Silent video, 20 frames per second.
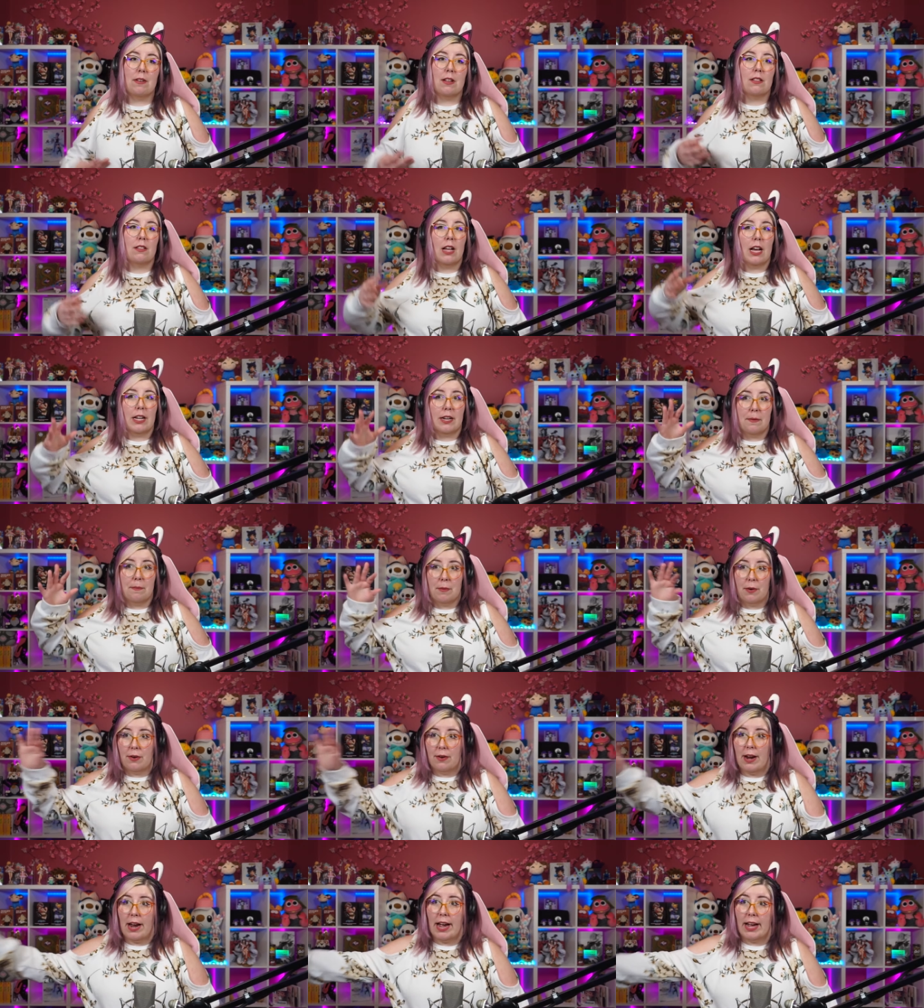a lot of
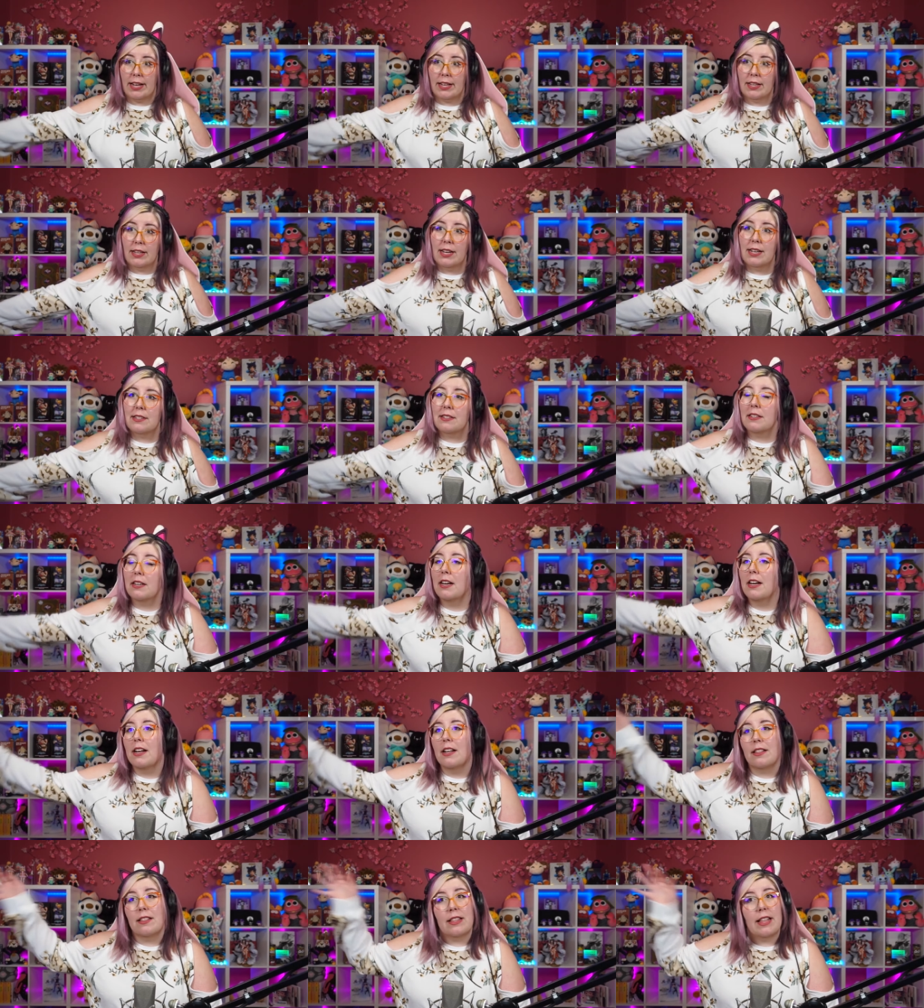miraculous
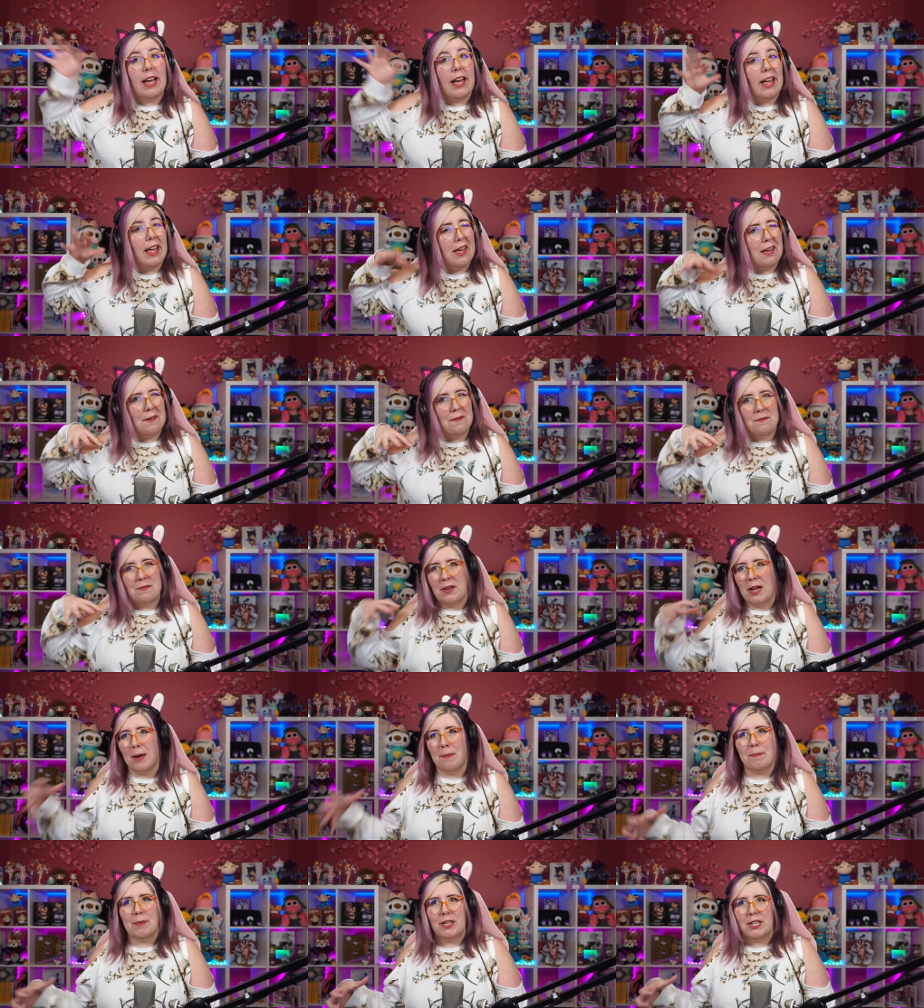that have
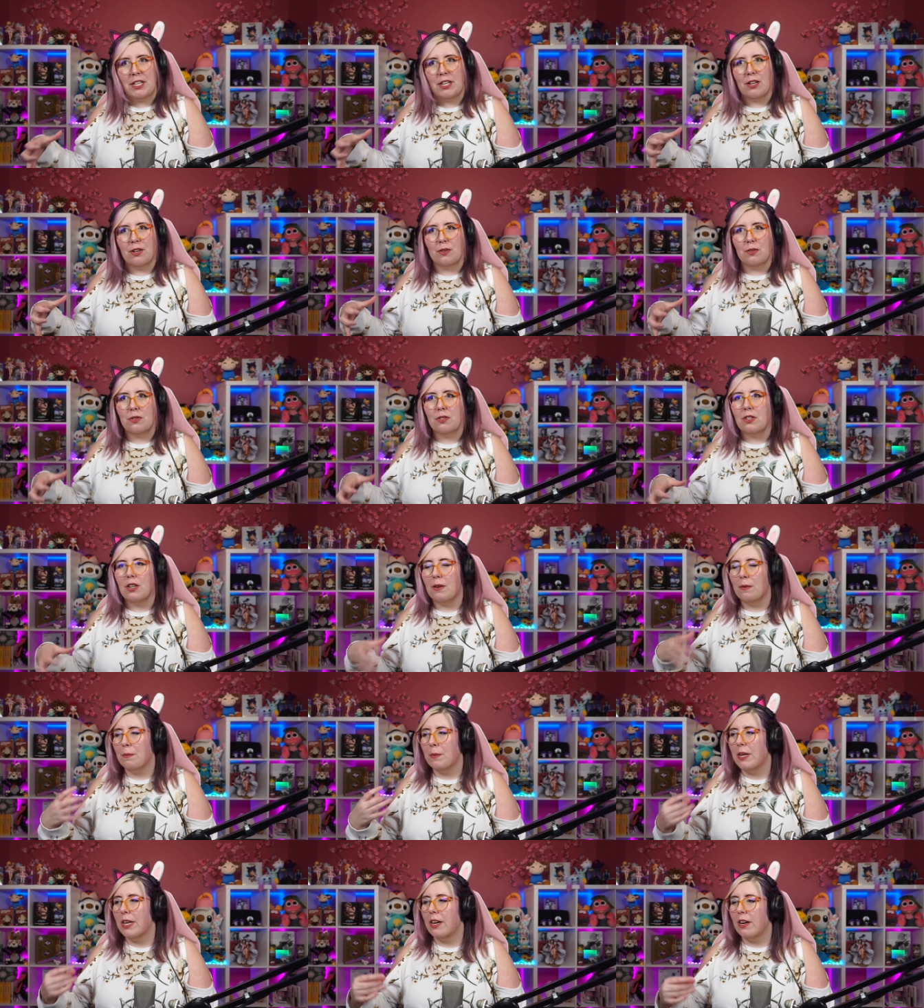not been used.
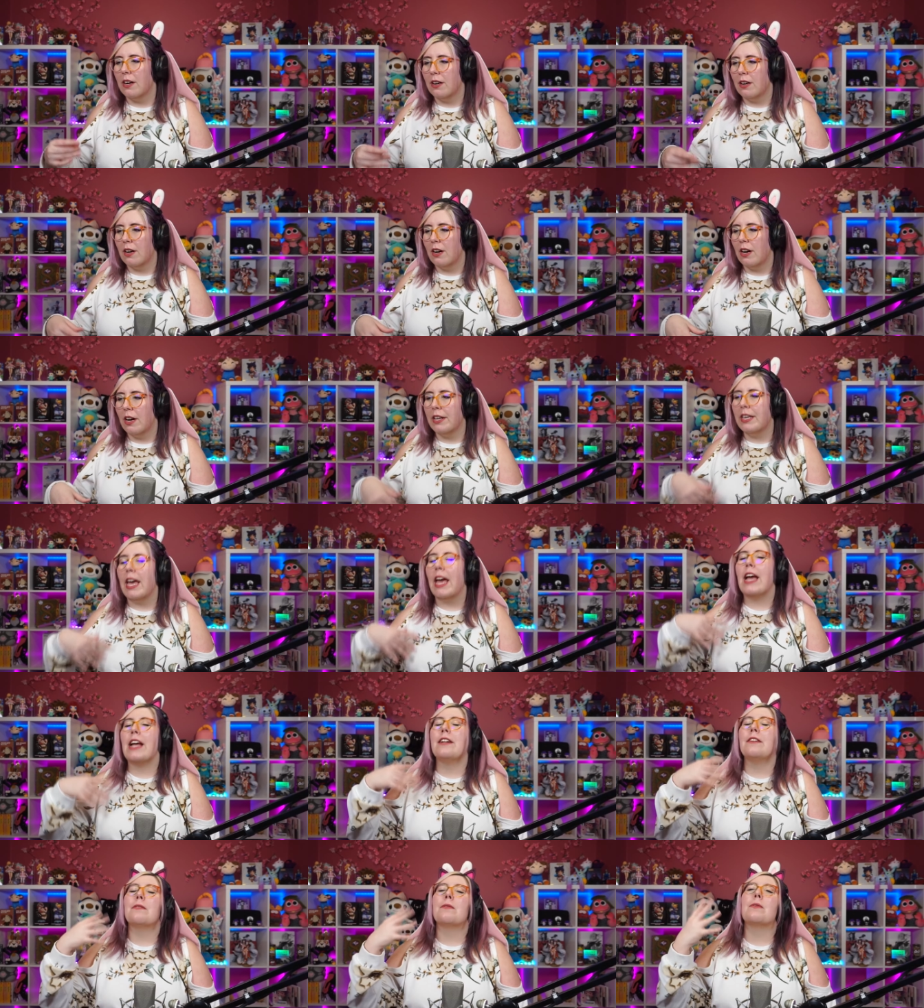We are
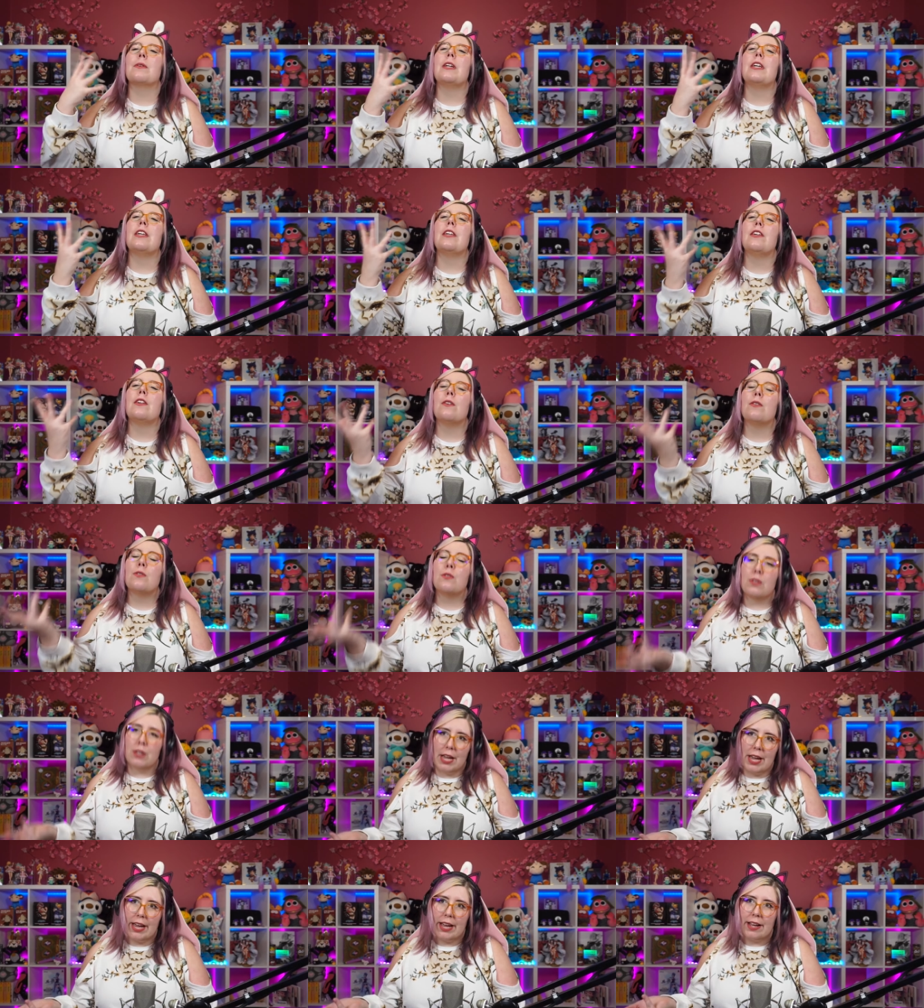again
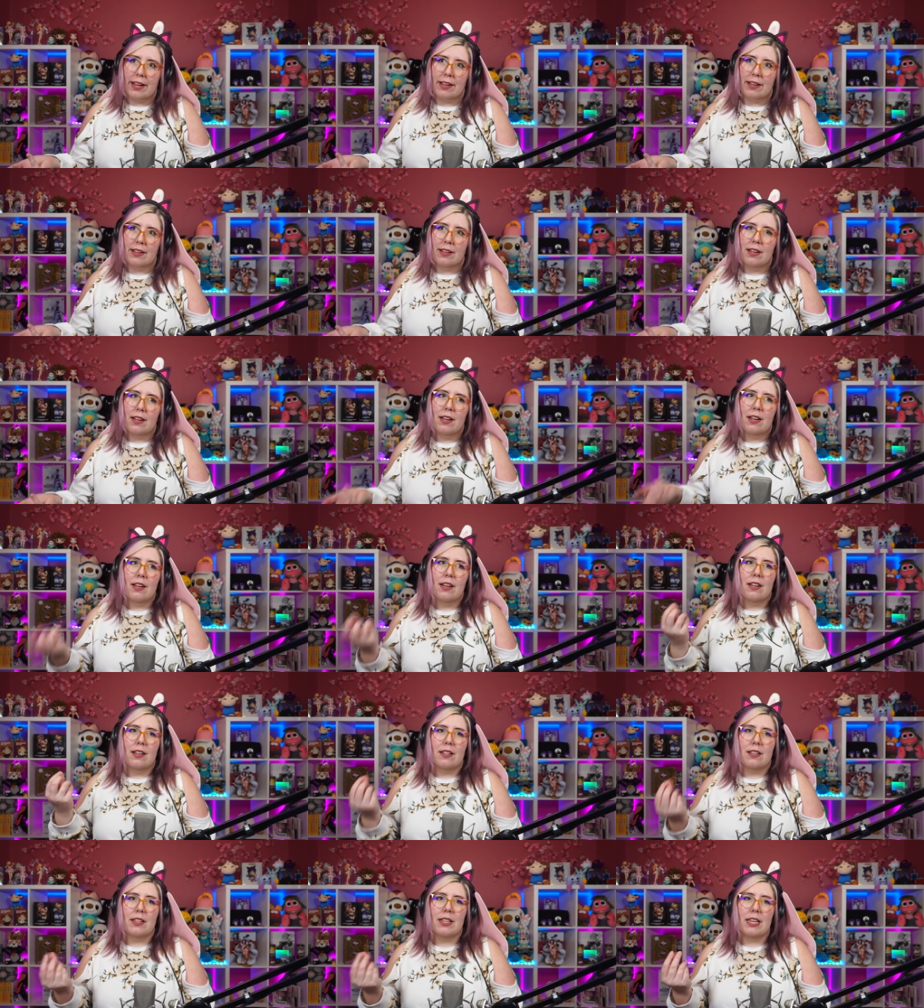reusing
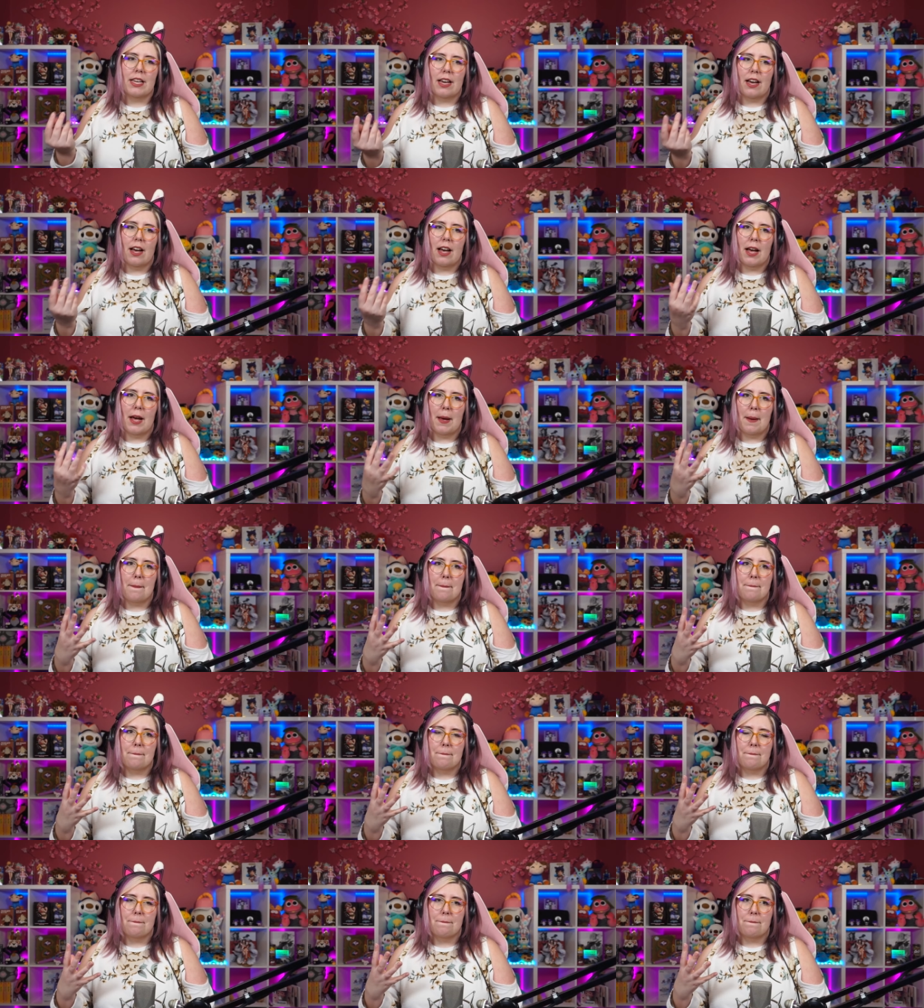the um
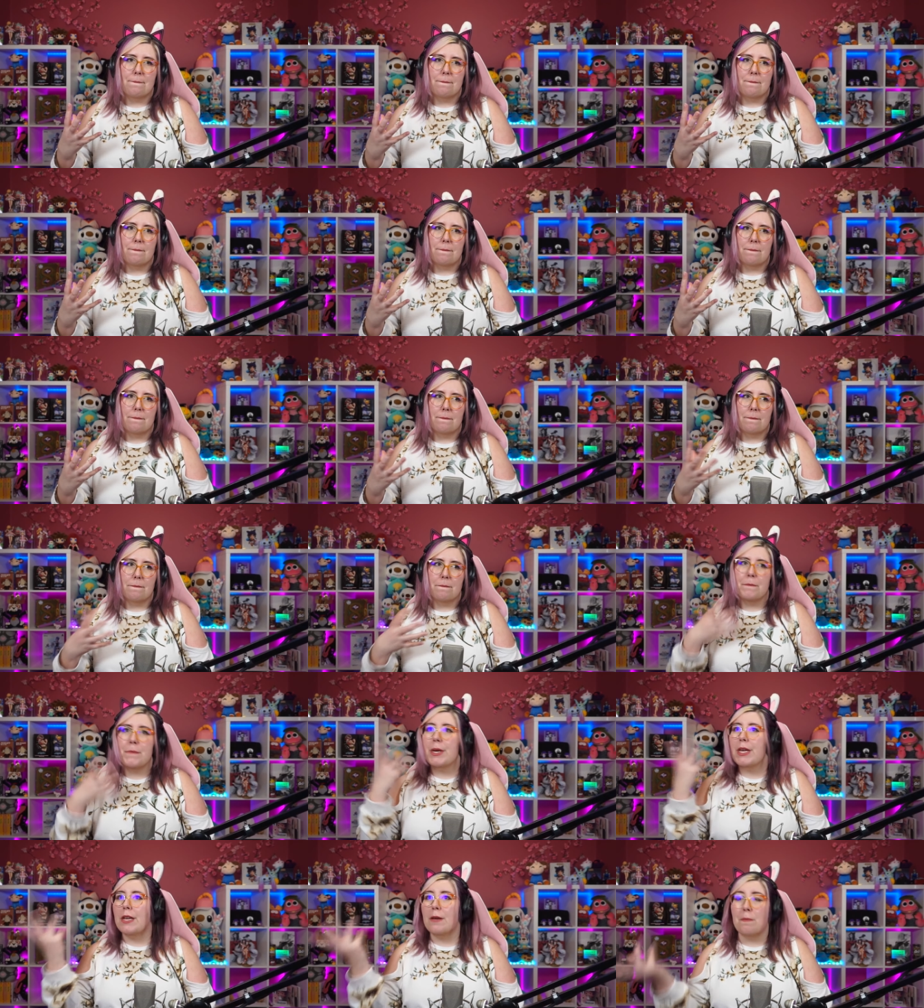
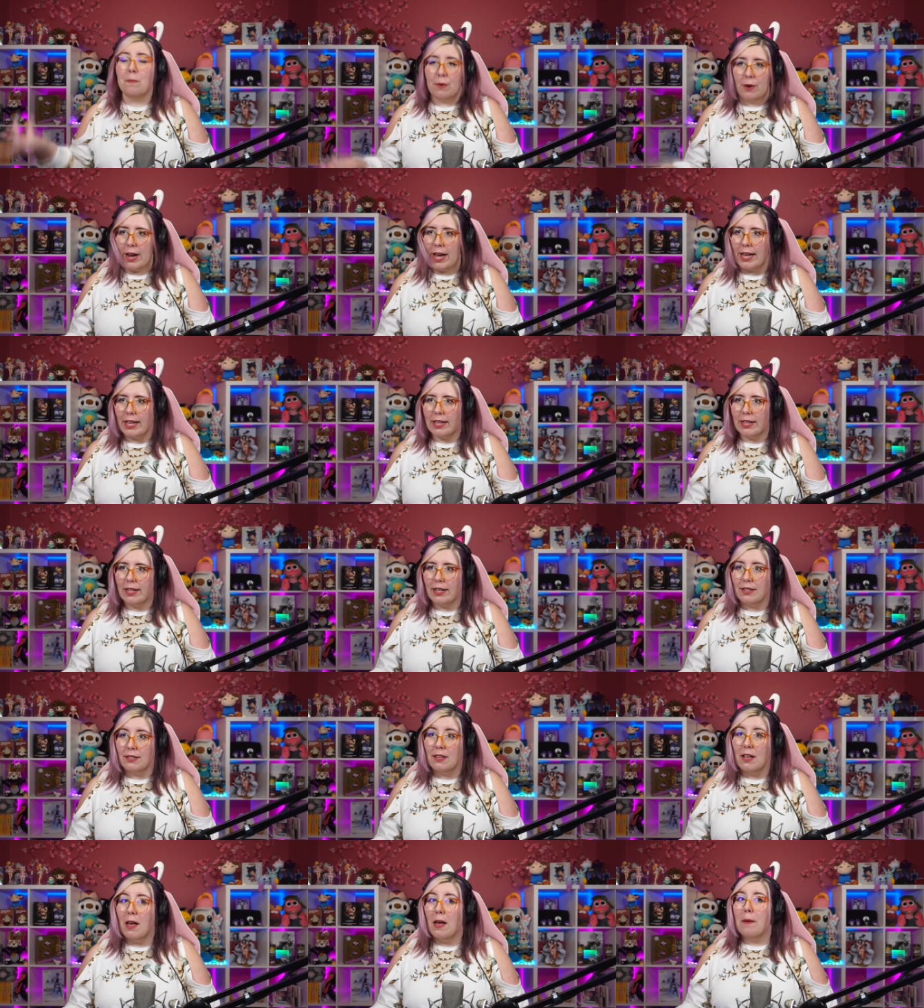Bee miraculous.